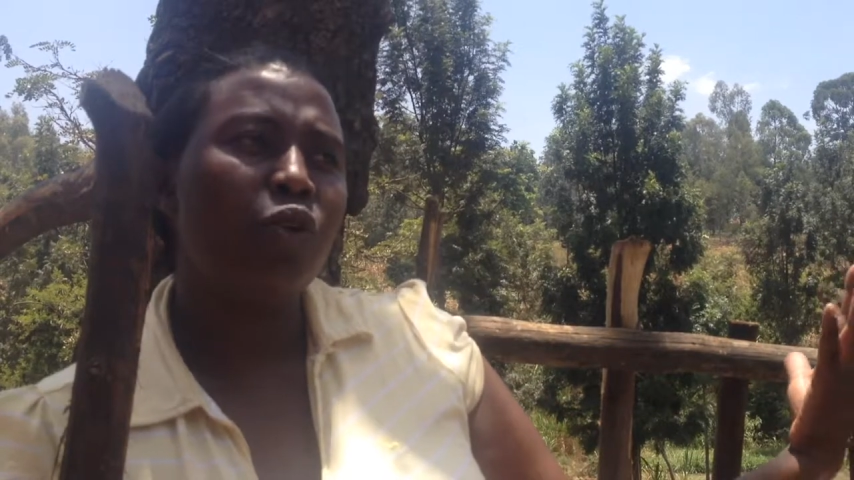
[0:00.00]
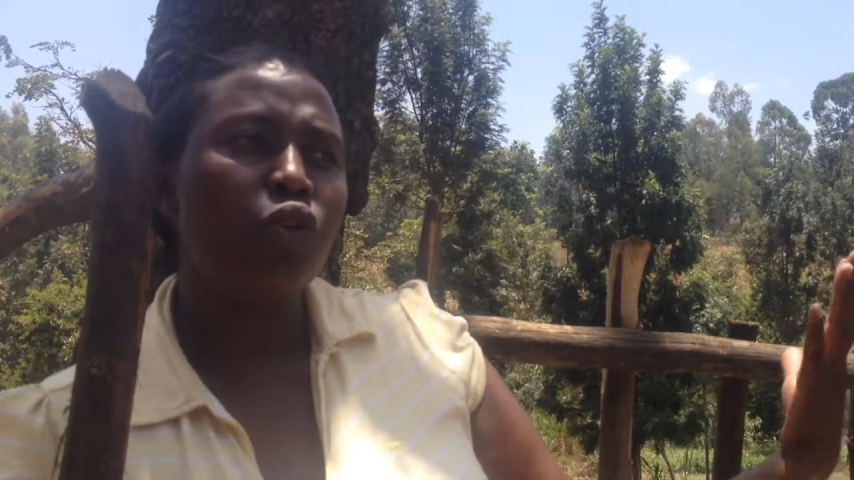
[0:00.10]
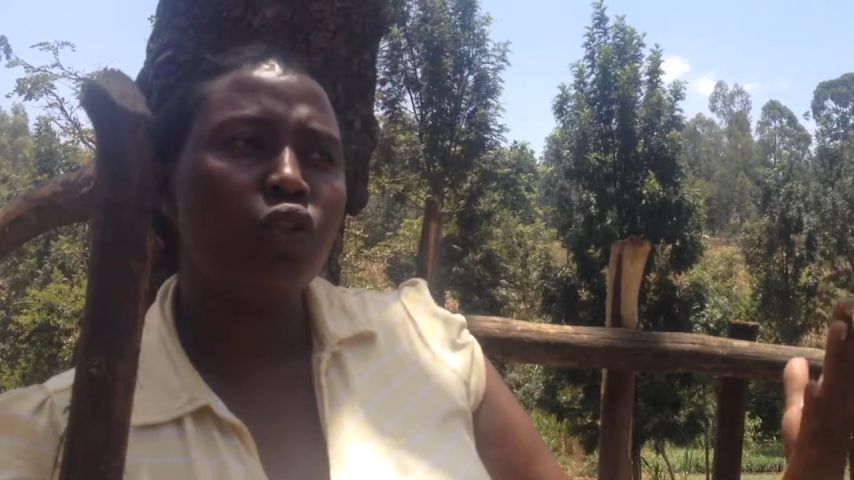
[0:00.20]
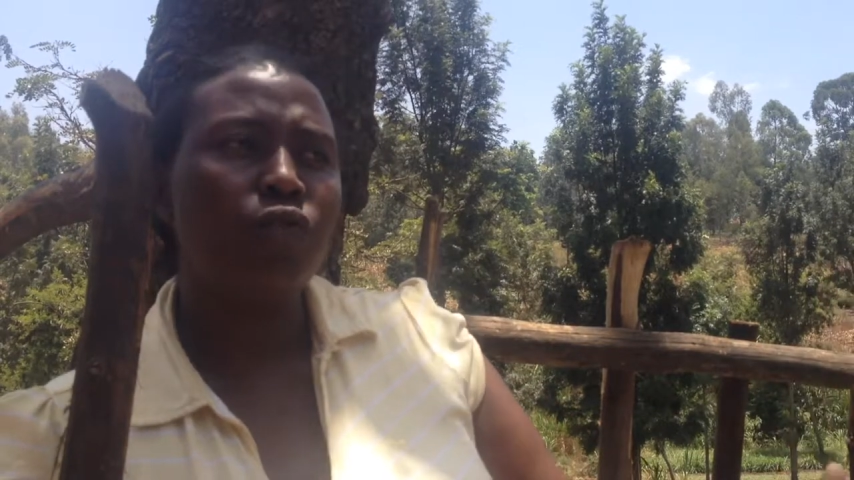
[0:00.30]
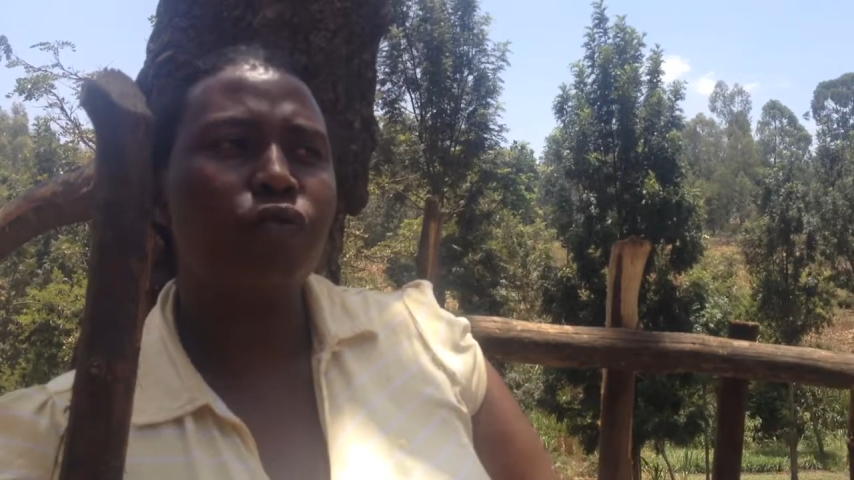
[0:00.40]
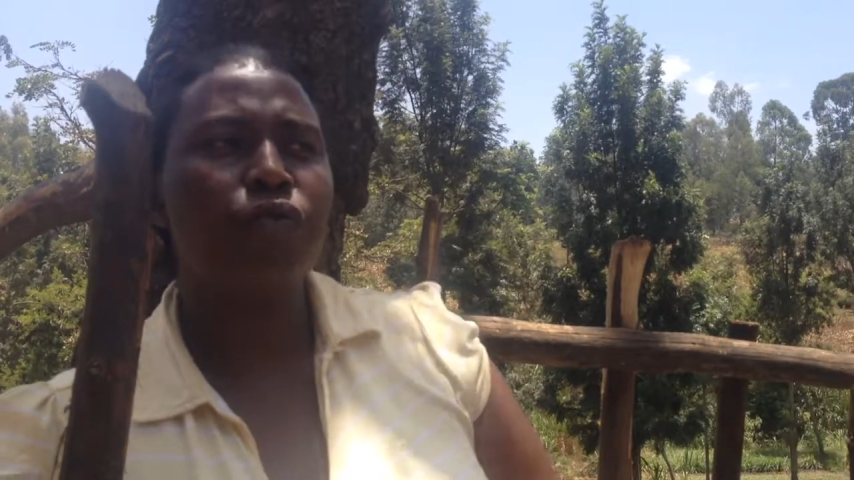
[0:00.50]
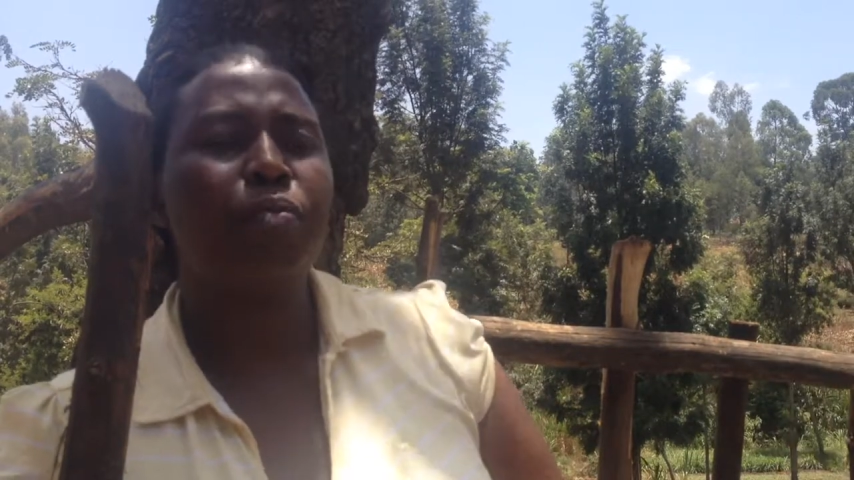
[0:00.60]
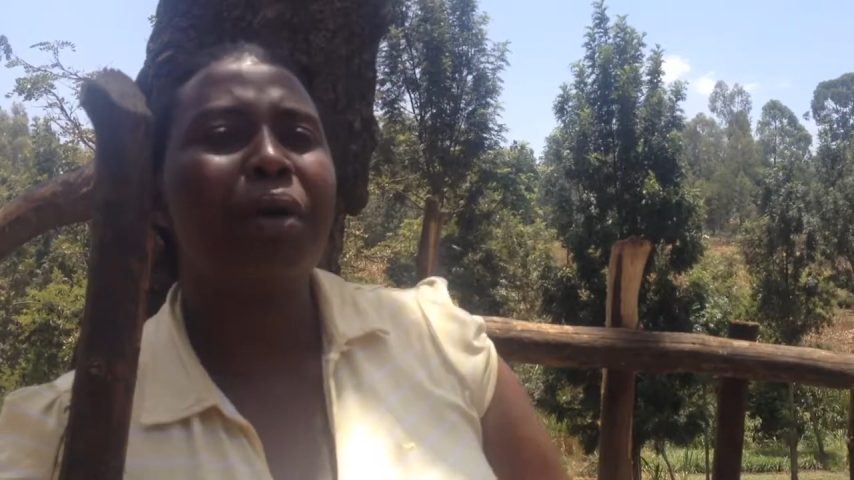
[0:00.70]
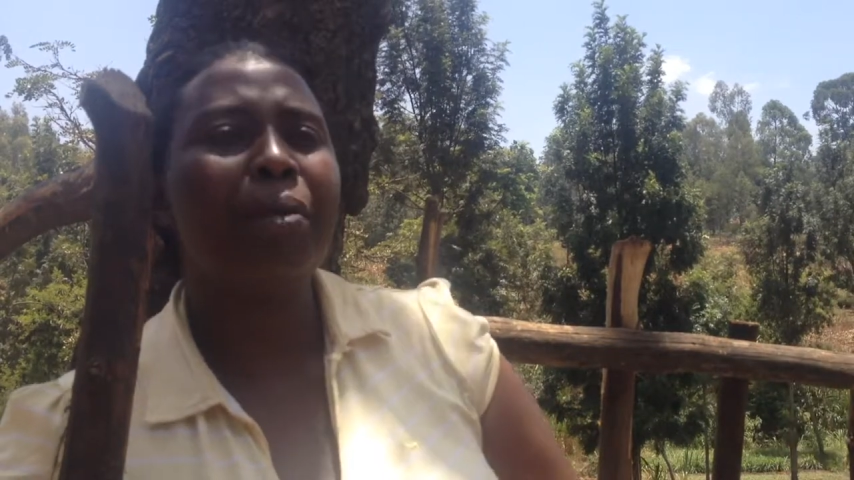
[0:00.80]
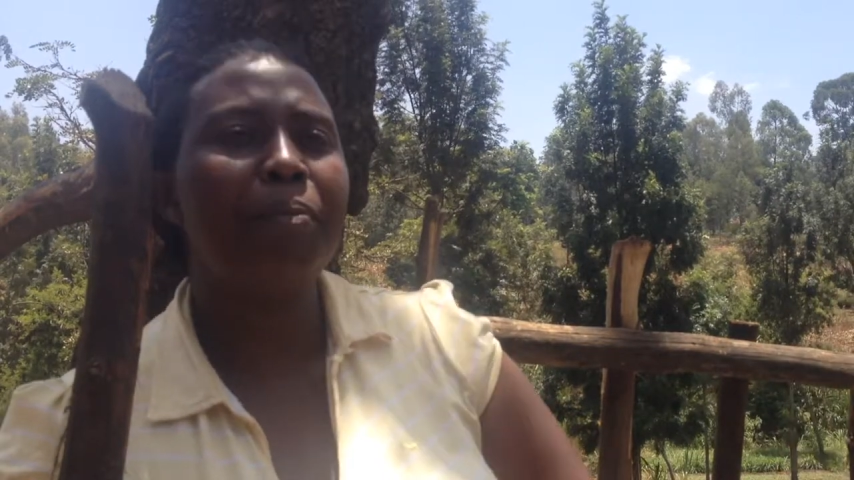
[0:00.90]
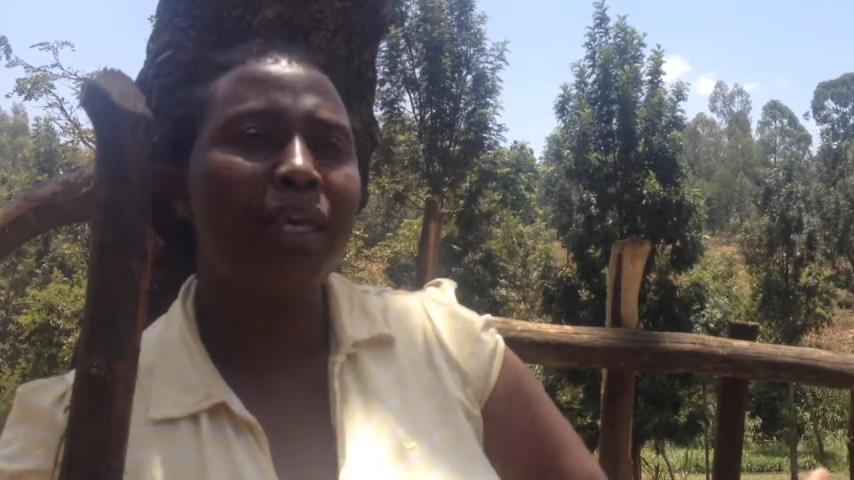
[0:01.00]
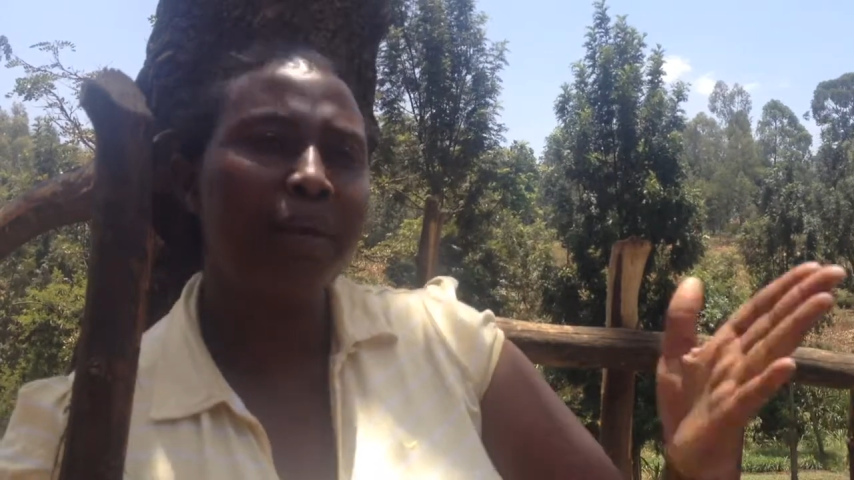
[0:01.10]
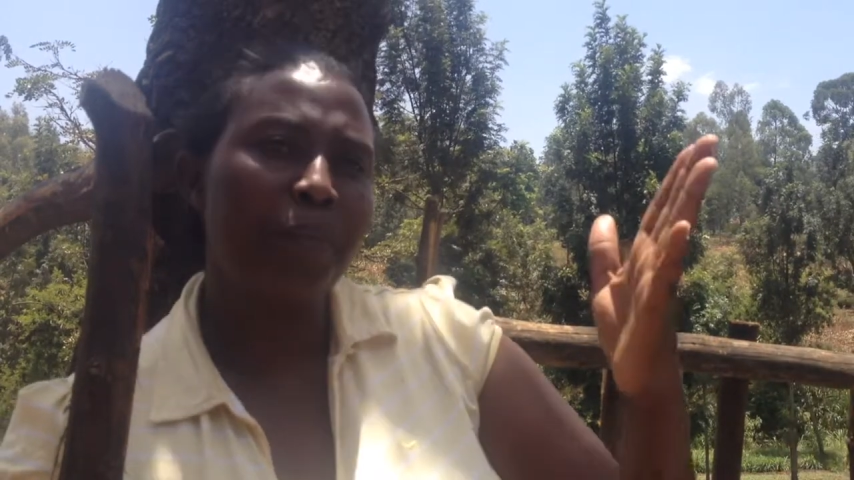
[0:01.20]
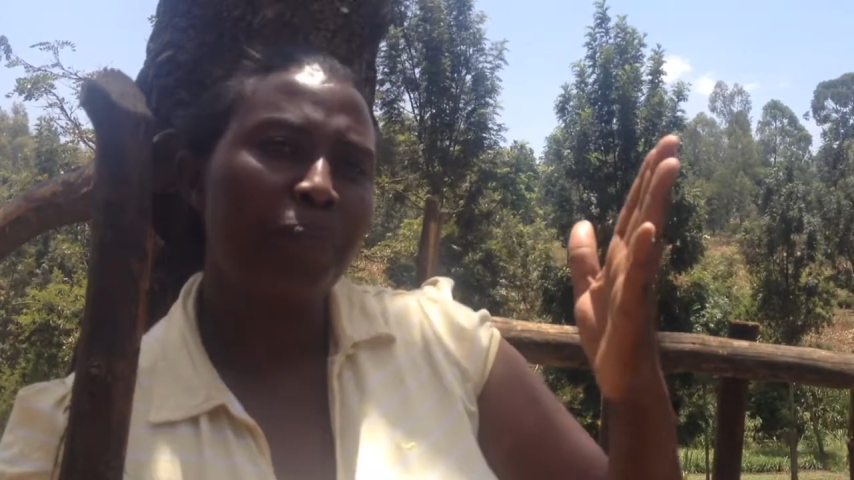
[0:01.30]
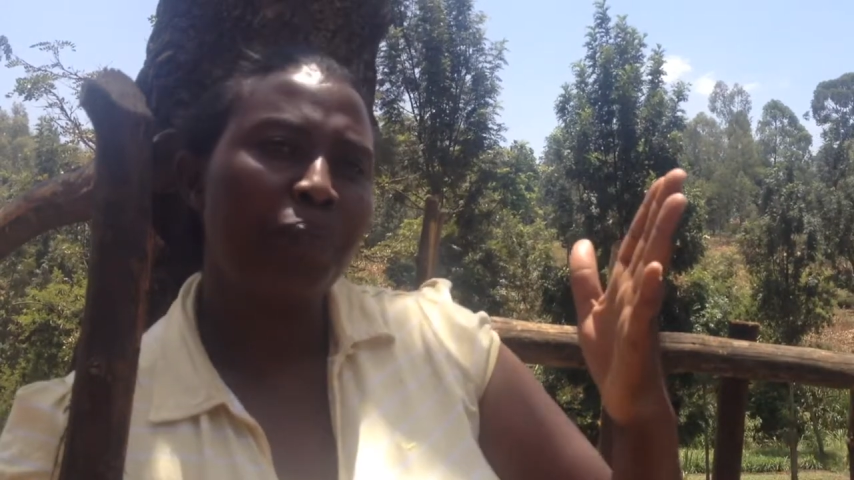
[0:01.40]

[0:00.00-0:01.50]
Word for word: because of piping,